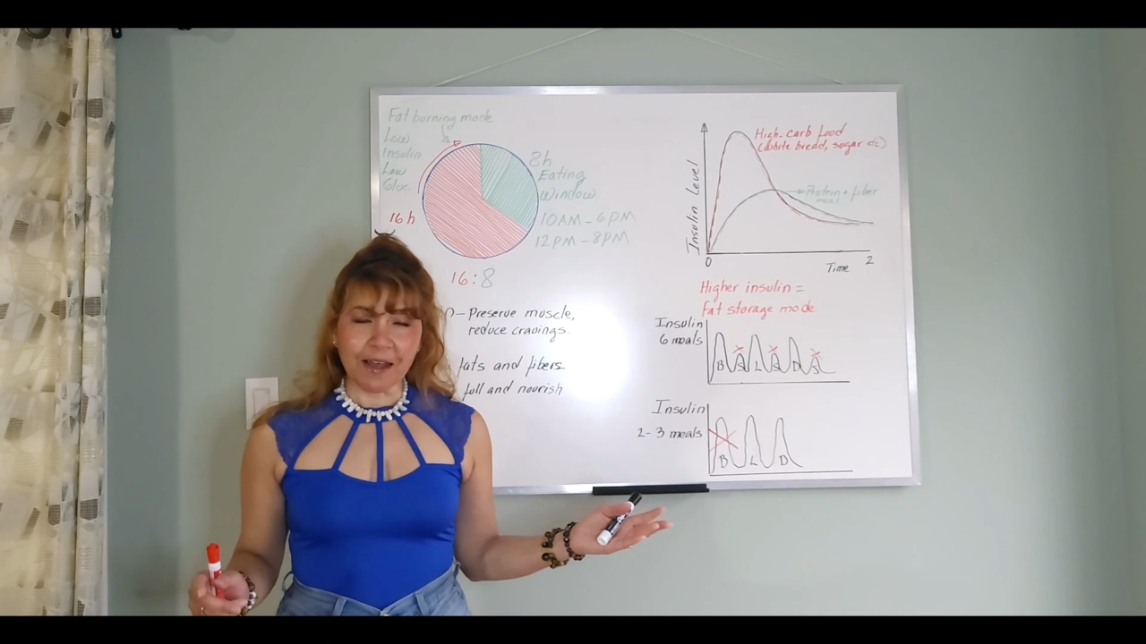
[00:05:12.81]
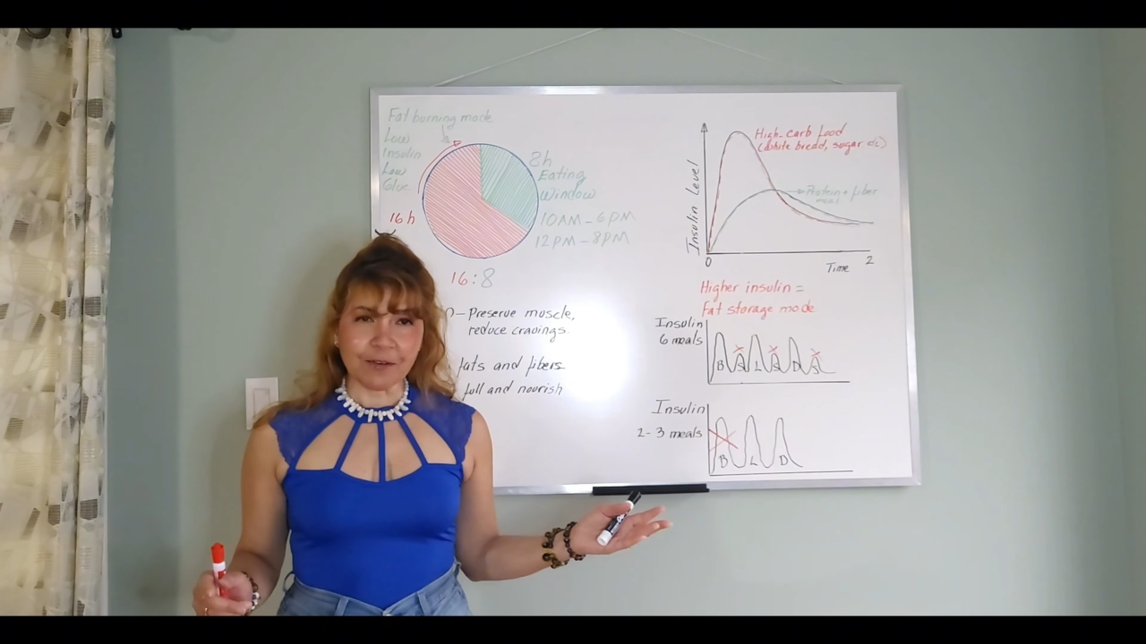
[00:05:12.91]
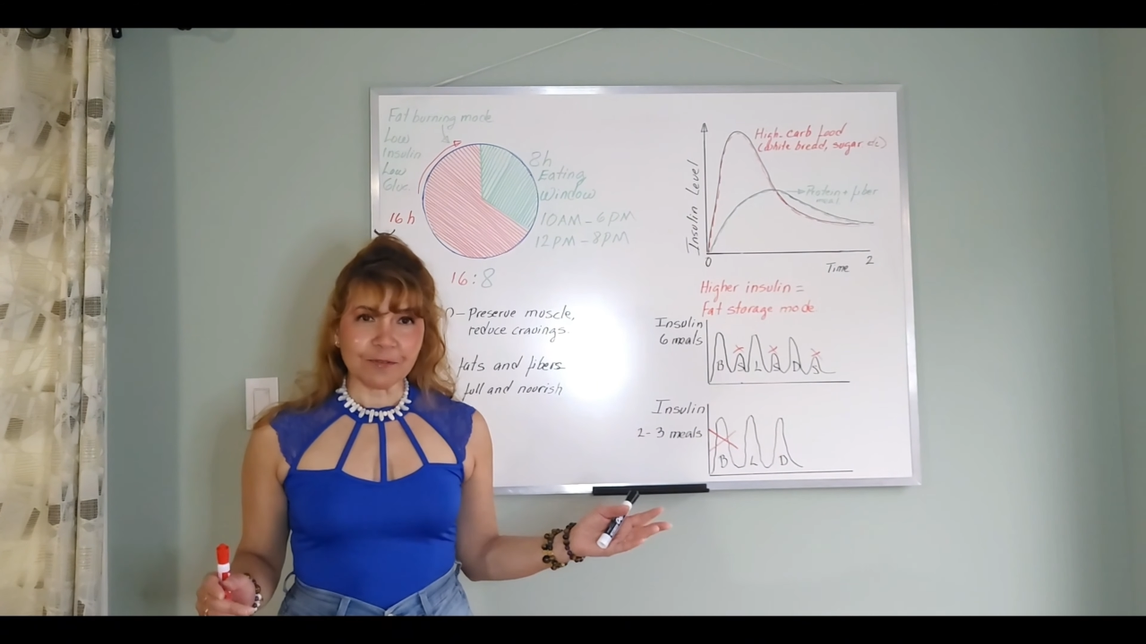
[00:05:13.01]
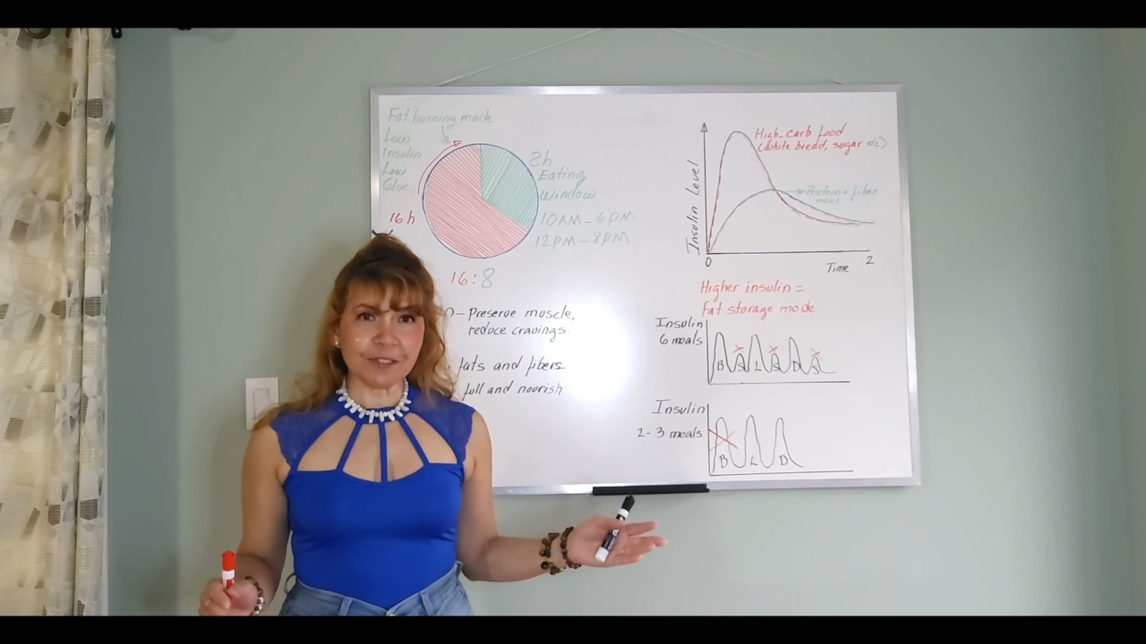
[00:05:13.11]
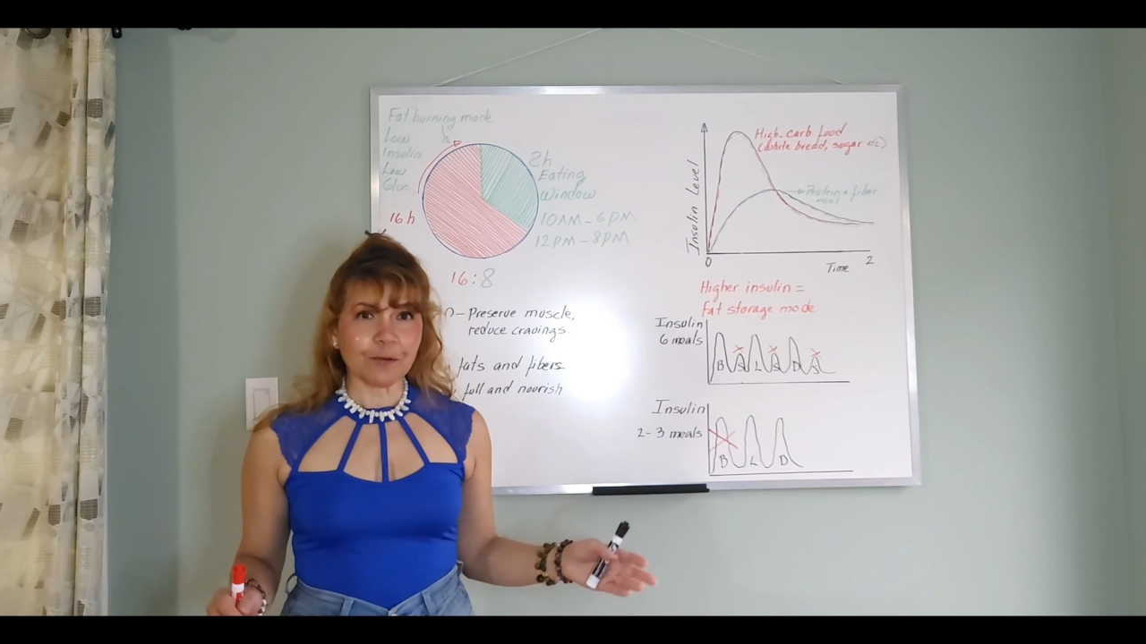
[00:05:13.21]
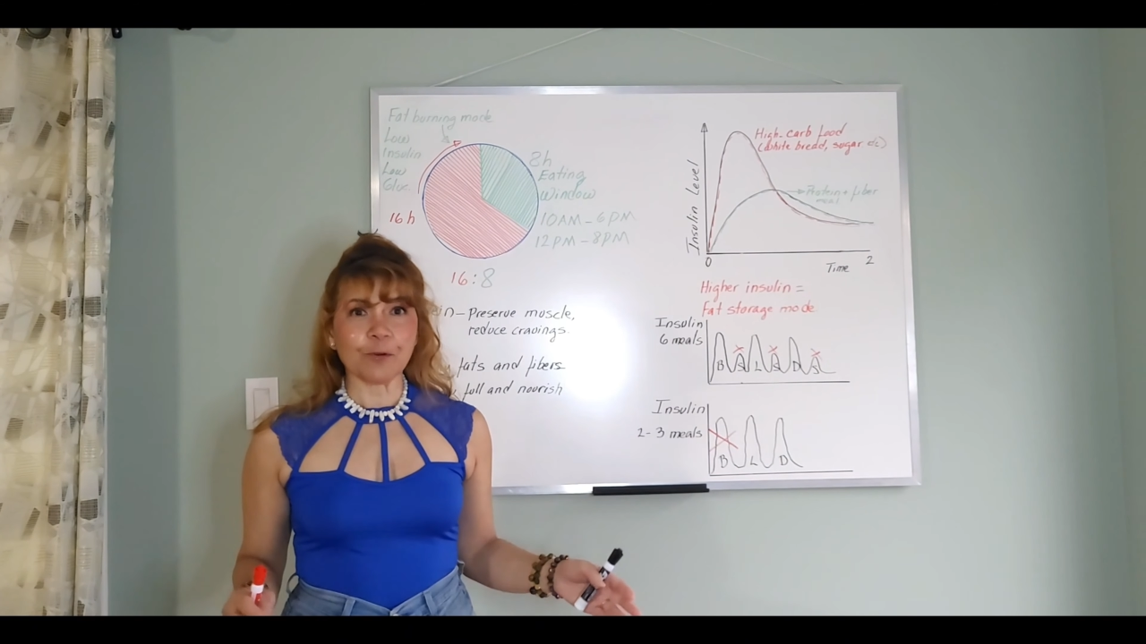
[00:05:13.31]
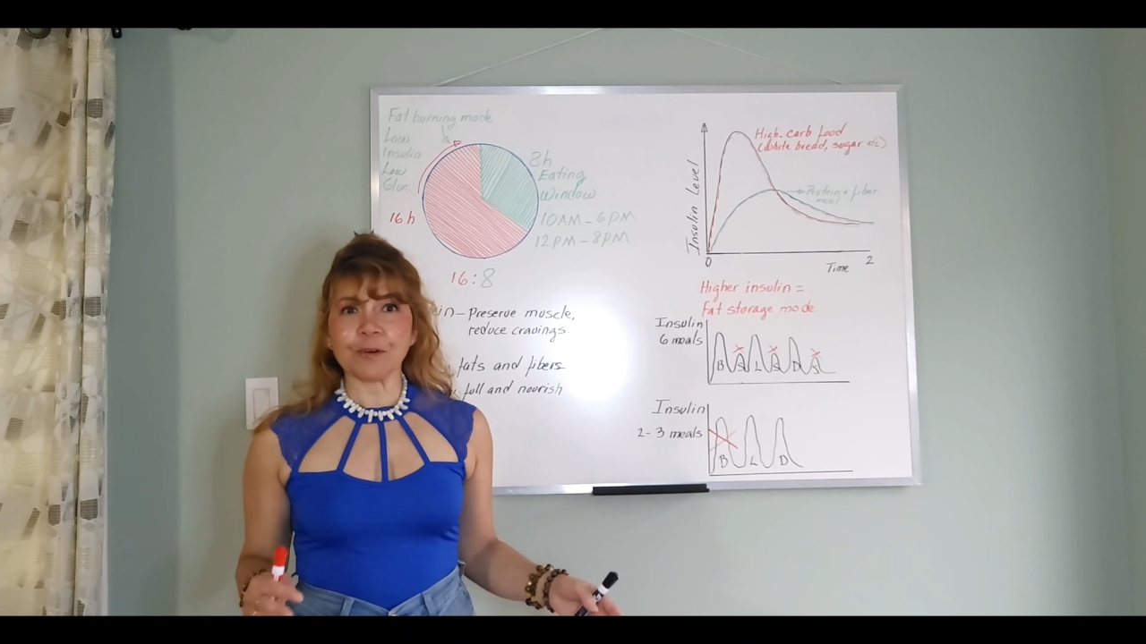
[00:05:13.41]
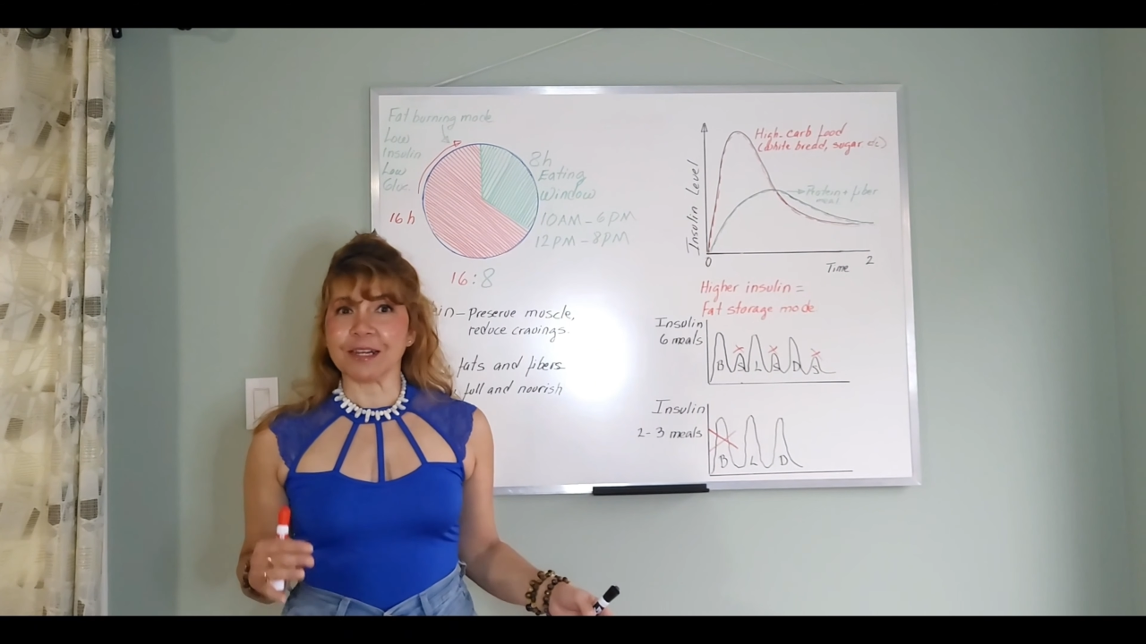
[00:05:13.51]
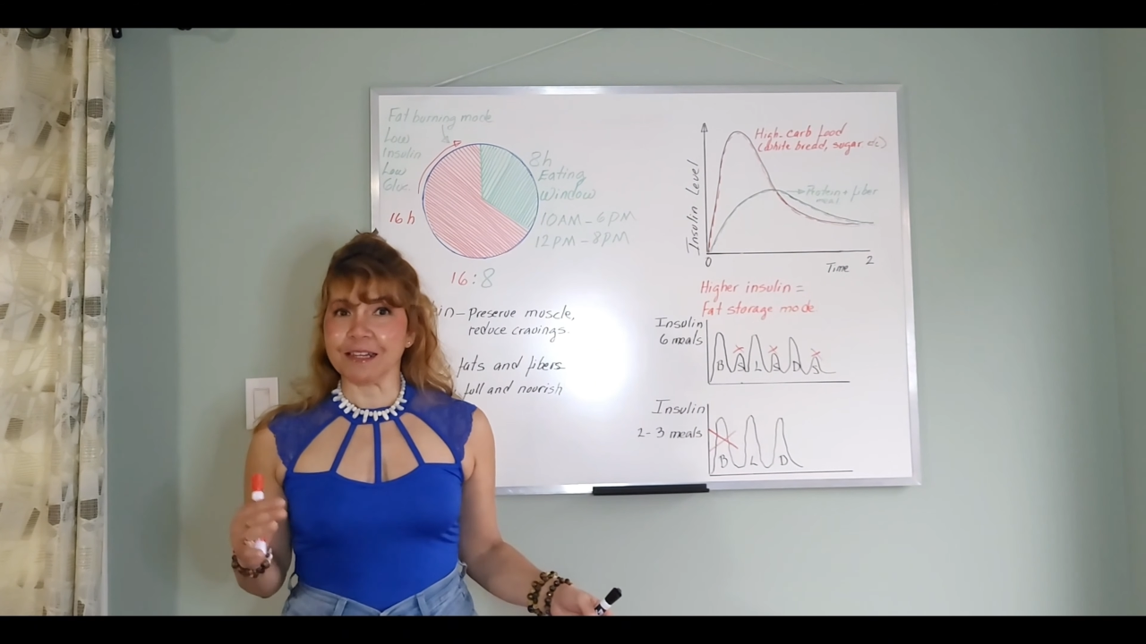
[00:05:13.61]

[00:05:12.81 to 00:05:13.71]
pounds or